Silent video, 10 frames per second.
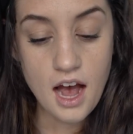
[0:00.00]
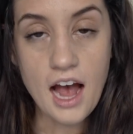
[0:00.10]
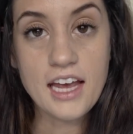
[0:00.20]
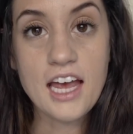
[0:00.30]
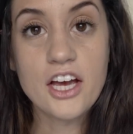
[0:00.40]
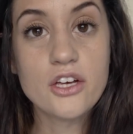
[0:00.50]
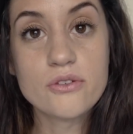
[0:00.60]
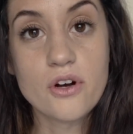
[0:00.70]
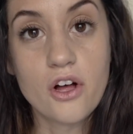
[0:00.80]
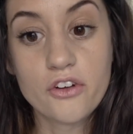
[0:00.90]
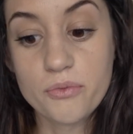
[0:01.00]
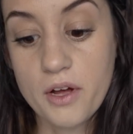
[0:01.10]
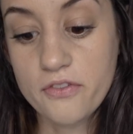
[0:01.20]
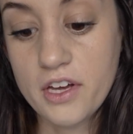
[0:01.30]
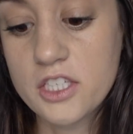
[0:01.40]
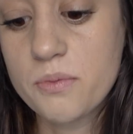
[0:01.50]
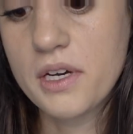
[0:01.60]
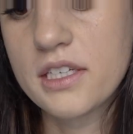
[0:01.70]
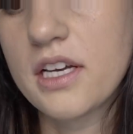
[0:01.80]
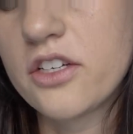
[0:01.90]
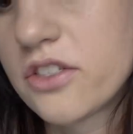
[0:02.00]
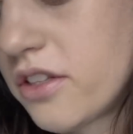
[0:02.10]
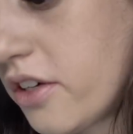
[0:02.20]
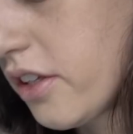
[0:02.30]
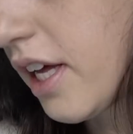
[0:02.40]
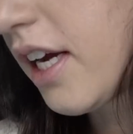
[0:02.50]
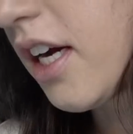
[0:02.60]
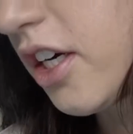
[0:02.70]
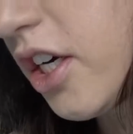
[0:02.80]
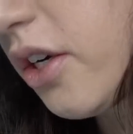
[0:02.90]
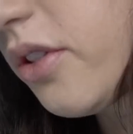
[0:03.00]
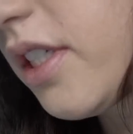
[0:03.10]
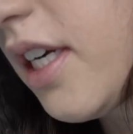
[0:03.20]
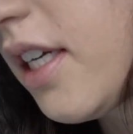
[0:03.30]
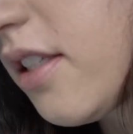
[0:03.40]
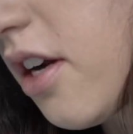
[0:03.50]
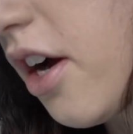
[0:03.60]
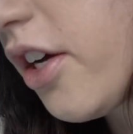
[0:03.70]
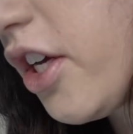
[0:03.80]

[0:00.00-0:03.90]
I can't use it all over my face because I just look like a ghost and it's not